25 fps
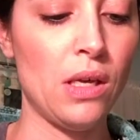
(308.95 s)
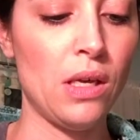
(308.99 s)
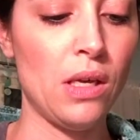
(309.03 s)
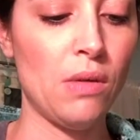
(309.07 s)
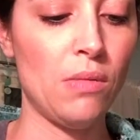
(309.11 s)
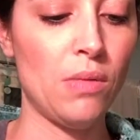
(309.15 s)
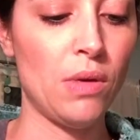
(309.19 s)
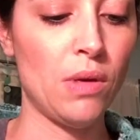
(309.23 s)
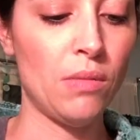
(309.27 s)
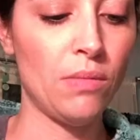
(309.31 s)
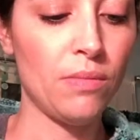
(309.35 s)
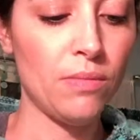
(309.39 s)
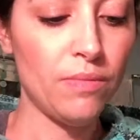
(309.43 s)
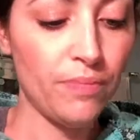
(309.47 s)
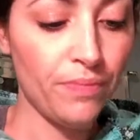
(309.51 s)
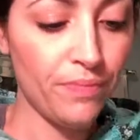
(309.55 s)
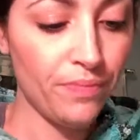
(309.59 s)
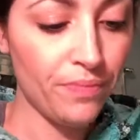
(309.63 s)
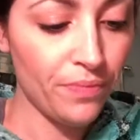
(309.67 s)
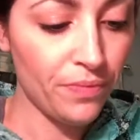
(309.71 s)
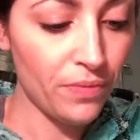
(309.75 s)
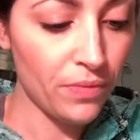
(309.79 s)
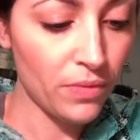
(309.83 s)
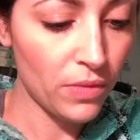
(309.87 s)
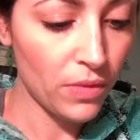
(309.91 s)
I'm gonna
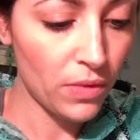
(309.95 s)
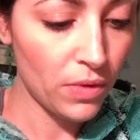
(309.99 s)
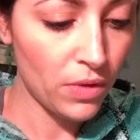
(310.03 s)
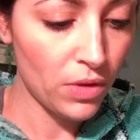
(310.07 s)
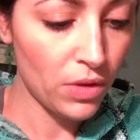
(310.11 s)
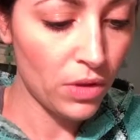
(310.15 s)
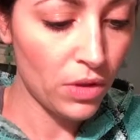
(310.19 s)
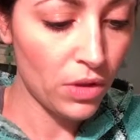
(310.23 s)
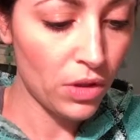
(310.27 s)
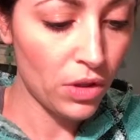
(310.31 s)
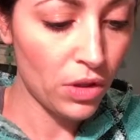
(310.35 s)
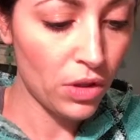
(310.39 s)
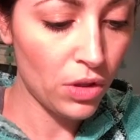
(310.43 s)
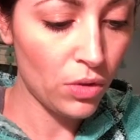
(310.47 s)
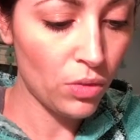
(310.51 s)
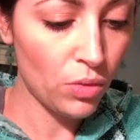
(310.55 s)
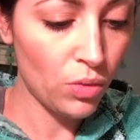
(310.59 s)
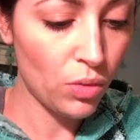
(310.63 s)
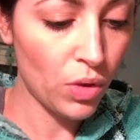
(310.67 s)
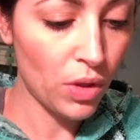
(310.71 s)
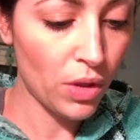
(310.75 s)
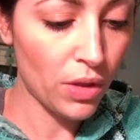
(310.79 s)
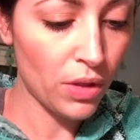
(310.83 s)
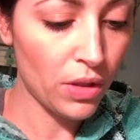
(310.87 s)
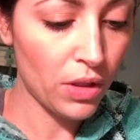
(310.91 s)
just
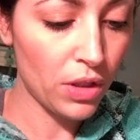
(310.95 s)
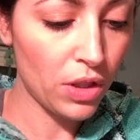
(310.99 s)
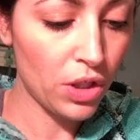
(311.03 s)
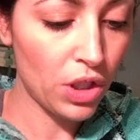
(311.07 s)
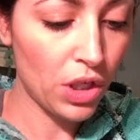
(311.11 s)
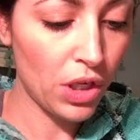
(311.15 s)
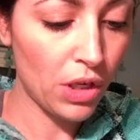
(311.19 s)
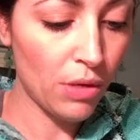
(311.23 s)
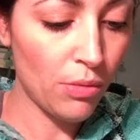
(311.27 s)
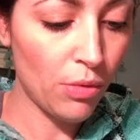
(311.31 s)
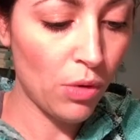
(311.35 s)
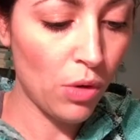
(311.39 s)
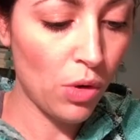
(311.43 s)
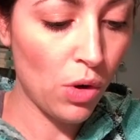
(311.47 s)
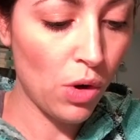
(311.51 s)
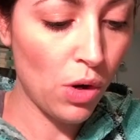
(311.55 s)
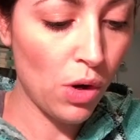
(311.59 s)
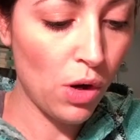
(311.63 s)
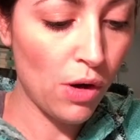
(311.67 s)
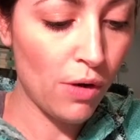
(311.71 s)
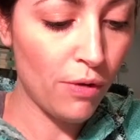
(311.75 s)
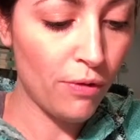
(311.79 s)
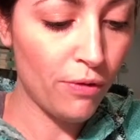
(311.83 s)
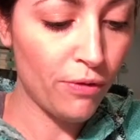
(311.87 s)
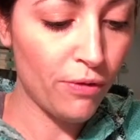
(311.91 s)
work the jam
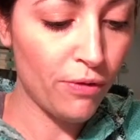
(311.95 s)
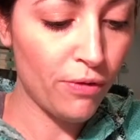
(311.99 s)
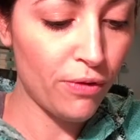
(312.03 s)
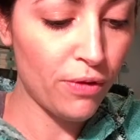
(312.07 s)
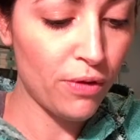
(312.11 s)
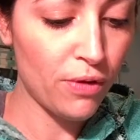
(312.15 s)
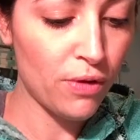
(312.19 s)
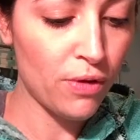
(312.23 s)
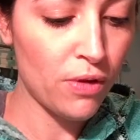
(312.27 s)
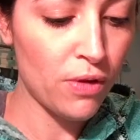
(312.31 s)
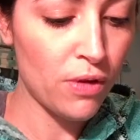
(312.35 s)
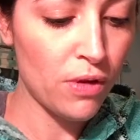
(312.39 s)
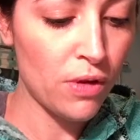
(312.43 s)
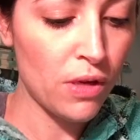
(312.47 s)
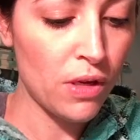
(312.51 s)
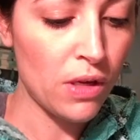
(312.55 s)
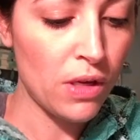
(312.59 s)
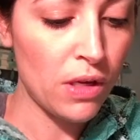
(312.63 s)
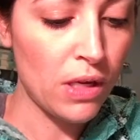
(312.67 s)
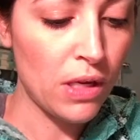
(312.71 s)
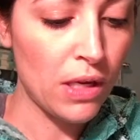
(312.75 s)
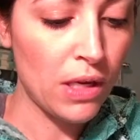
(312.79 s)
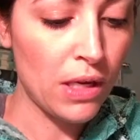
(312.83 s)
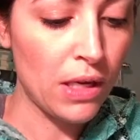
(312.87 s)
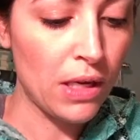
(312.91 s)
off
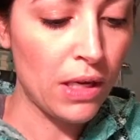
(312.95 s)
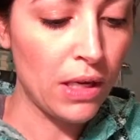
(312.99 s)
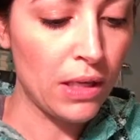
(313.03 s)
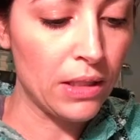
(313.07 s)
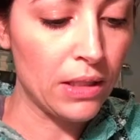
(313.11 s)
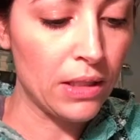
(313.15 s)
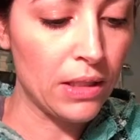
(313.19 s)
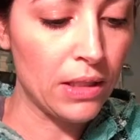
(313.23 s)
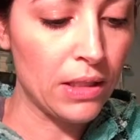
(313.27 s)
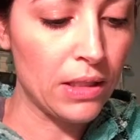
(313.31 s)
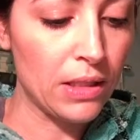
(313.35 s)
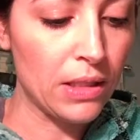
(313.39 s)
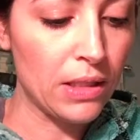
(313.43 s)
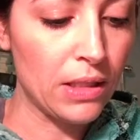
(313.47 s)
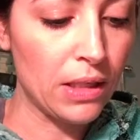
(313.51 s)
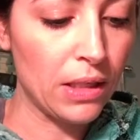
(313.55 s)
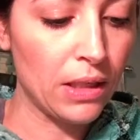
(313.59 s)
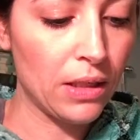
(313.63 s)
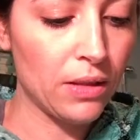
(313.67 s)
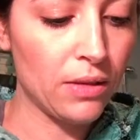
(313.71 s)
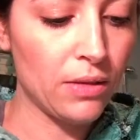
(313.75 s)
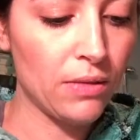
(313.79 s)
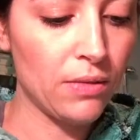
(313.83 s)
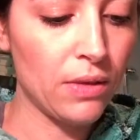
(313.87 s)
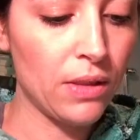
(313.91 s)
onto the
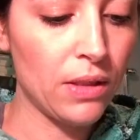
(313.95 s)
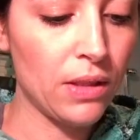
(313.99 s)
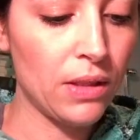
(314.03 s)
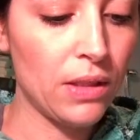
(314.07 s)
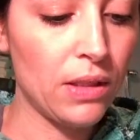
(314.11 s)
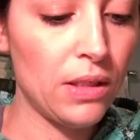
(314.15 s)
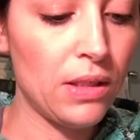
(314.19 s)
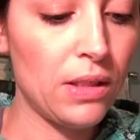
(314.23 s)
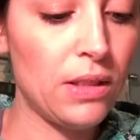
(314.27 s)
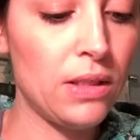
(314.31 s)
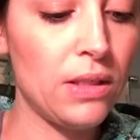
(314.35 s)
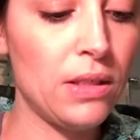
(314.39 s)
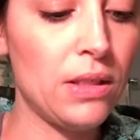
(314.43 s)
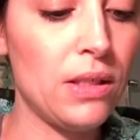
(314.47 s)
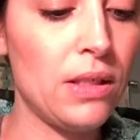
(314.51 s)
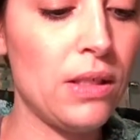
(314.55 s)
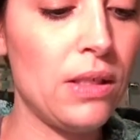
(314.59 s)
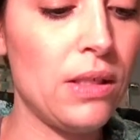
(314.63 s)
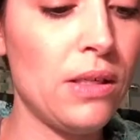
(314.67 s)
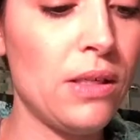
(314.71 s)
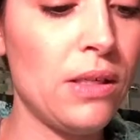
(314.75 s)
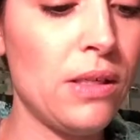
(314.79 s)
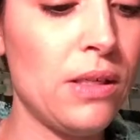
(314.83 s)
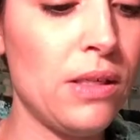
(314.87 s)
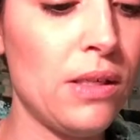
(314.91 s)
stick. Really
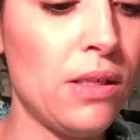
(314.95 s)
easy.